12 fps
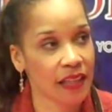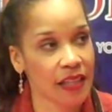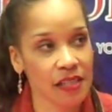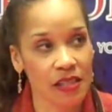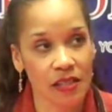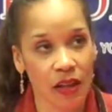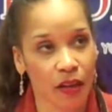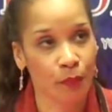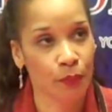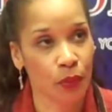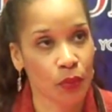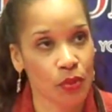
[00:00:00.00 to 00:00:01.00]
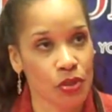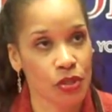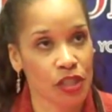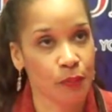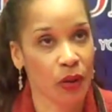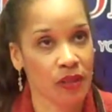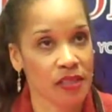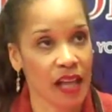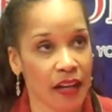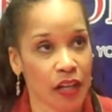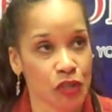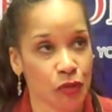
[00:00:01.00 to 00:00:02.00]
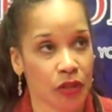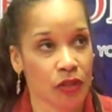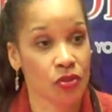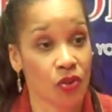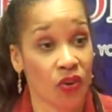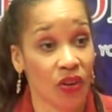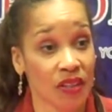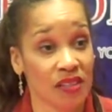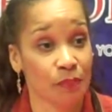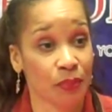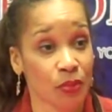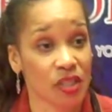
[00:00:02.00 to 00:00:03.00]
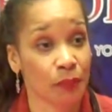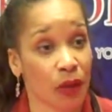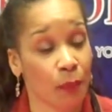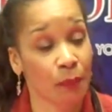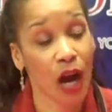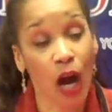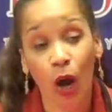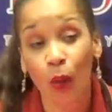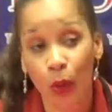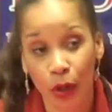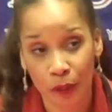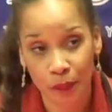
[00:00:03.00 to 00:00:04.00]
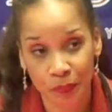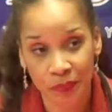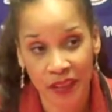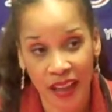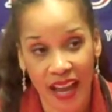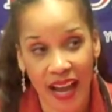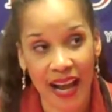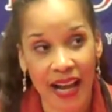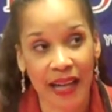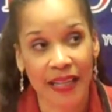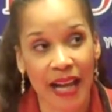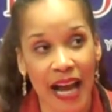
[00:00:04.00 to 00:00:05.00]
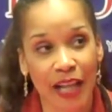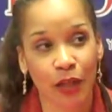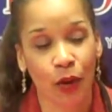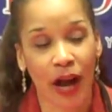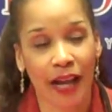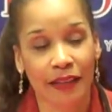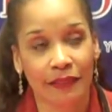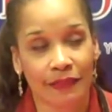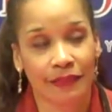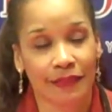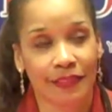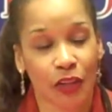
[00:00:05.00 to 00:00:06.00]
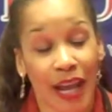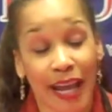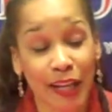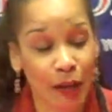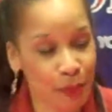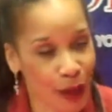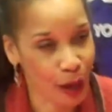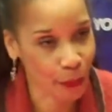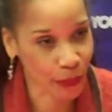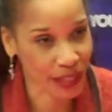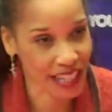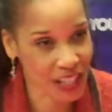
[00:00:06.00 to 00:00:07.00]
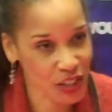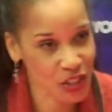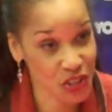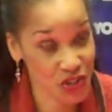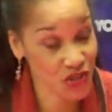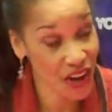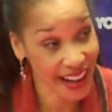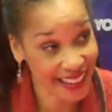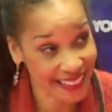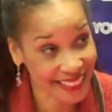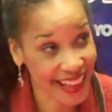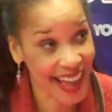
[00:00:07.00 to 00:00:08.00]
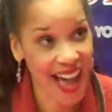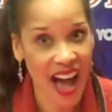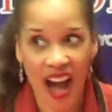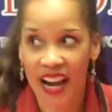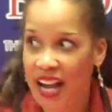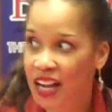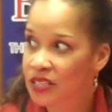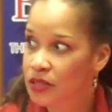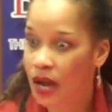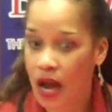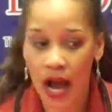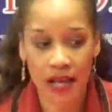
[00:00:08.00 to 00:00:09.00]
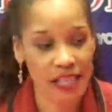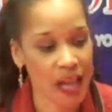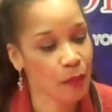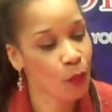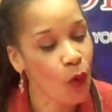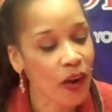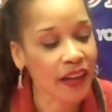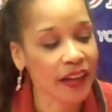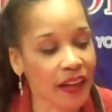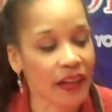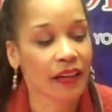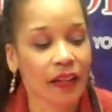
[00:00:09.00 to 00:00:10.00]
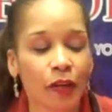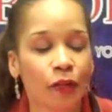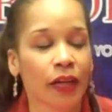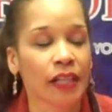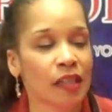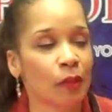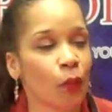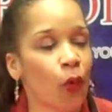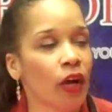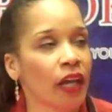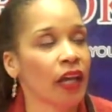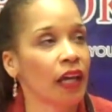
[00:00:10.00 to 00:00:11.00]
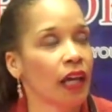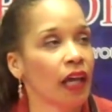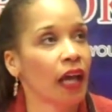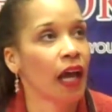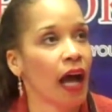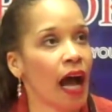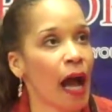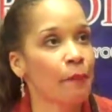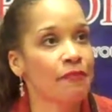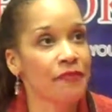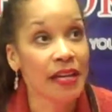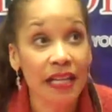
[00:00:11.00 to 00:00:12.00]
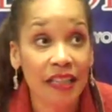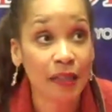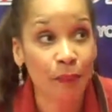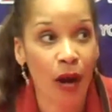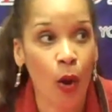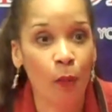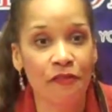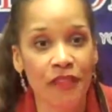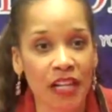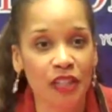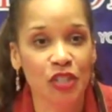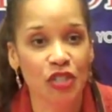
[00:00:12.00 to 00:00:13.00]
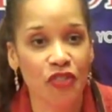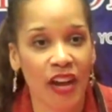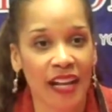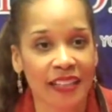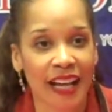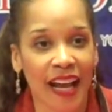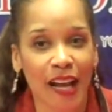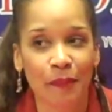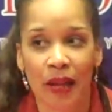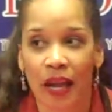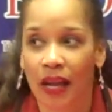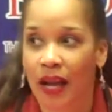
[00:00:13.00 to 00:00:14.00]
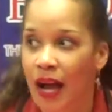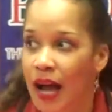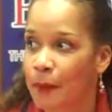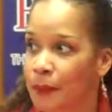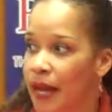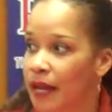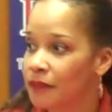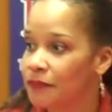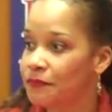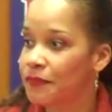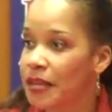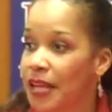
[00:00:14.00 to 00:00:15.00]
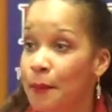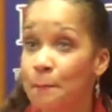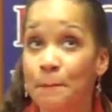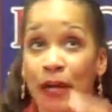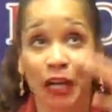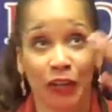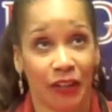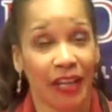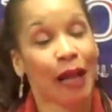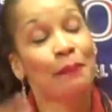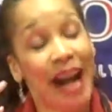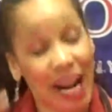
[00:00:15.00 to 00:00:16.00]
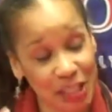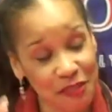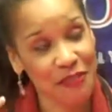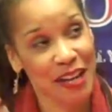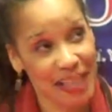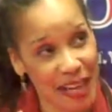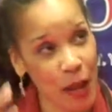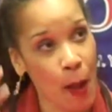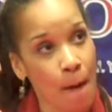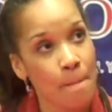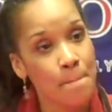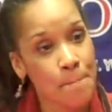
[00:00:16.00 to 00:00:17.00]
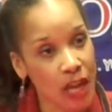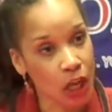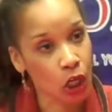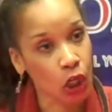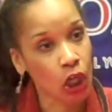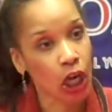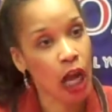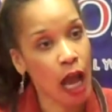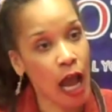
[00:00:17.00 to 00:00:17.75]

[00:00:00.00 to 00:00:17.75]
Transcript: This is not a pose just about standing straight and tall. It's a pose about power, and inner power, and inner strength. And because as I'm walking, literally as I'm walking, I'm feeling the power, I'm feeling the strength, and I'm feeling bigger. I'm actually feeling bigger.